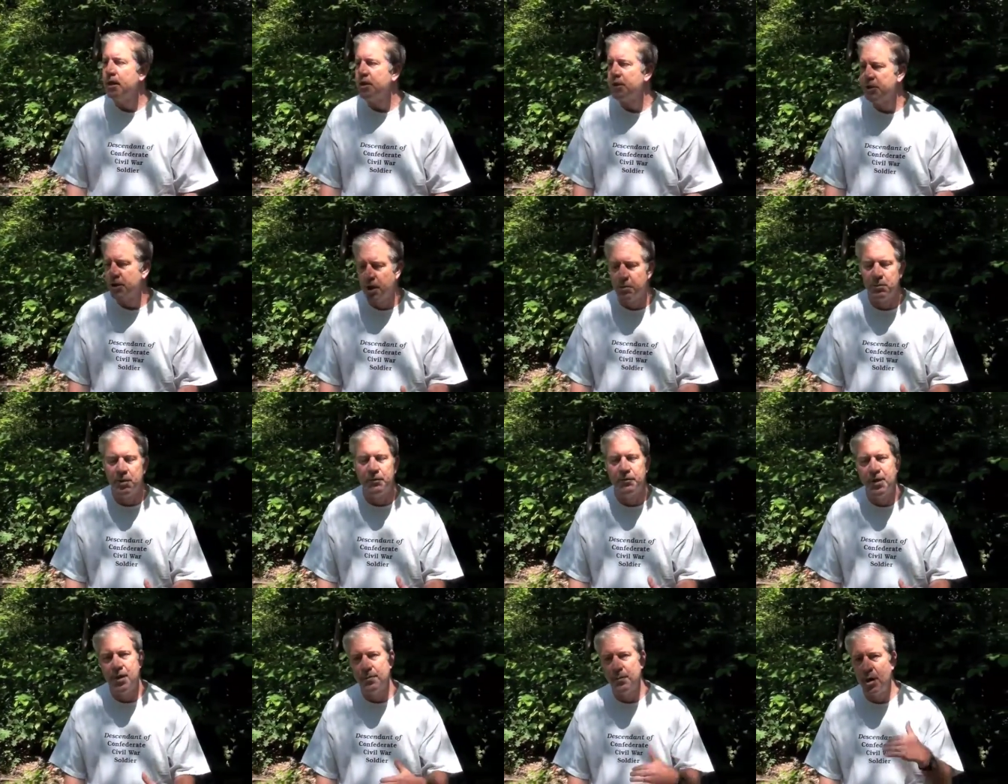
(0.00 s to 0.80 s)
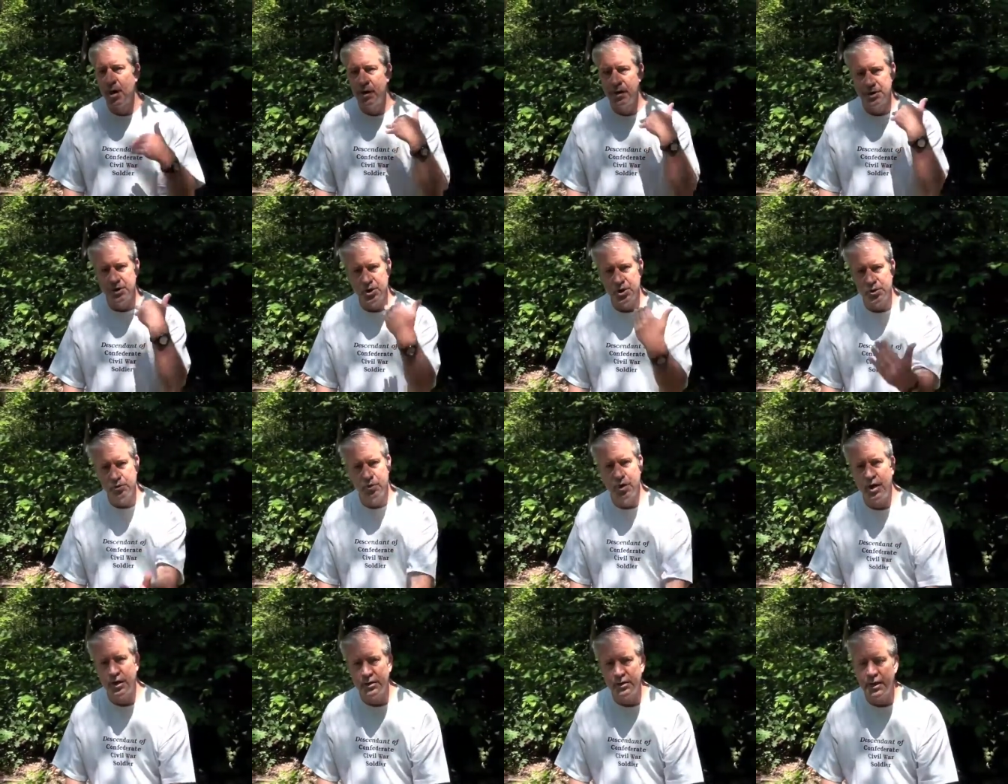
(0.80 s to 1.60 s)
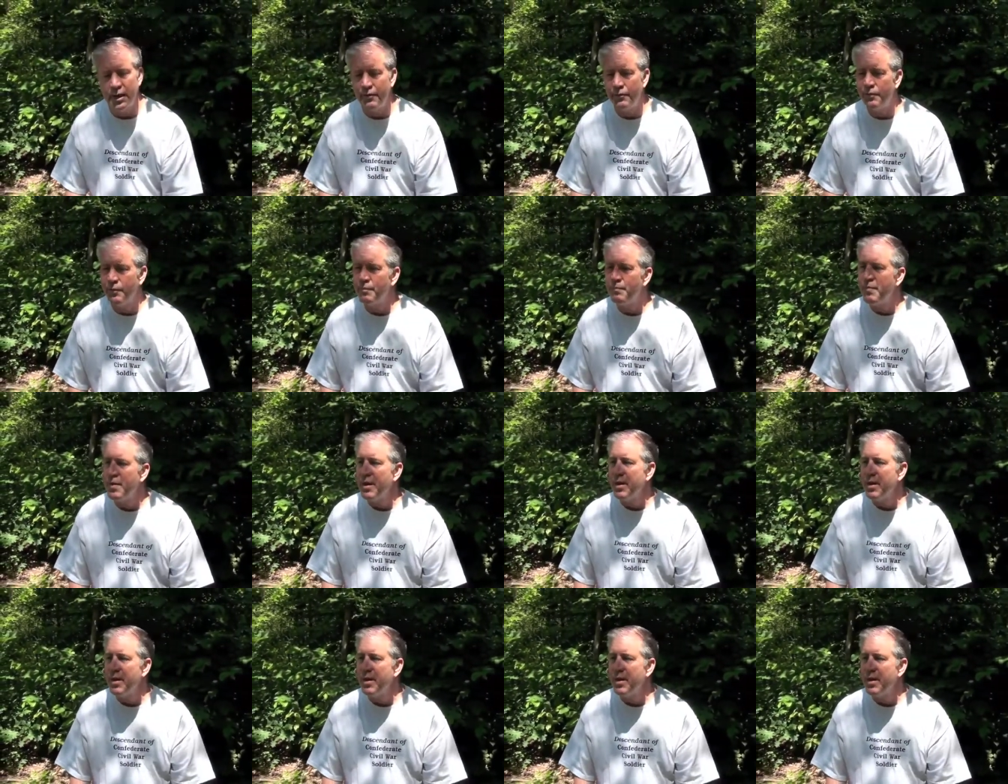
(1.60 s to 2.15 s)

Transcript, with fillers: Some of them are instructive.